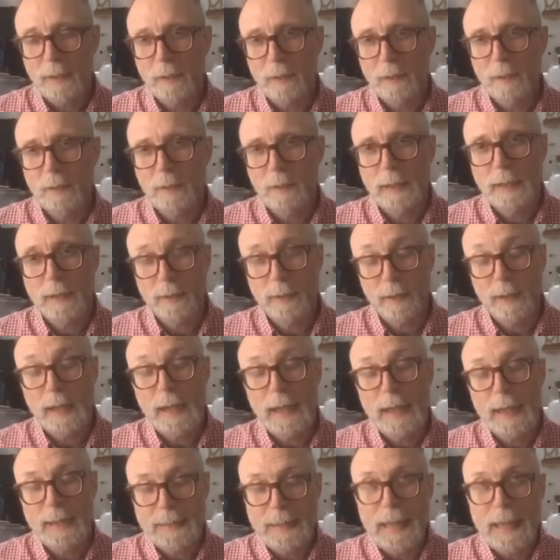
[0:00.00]

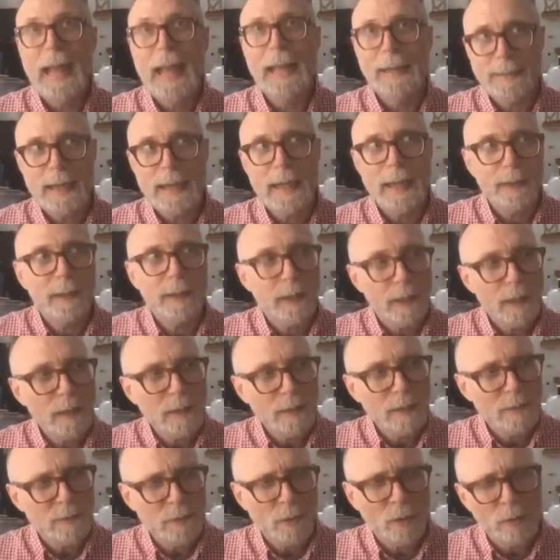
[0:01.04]
a
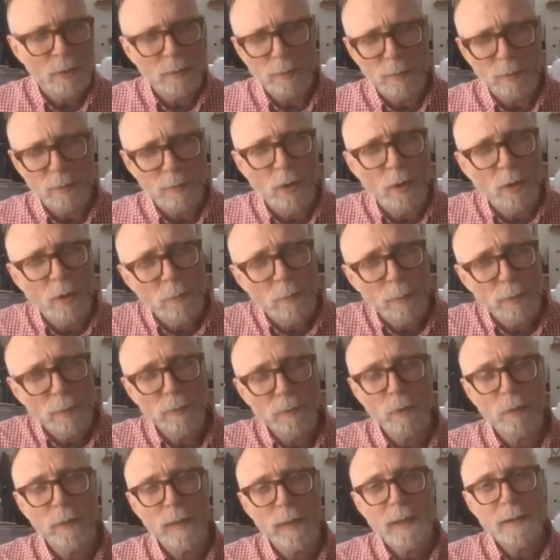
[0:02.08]
kid not long
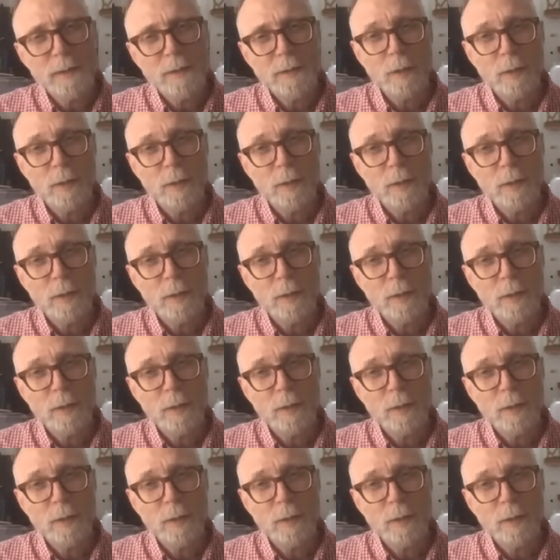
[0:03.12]
before that,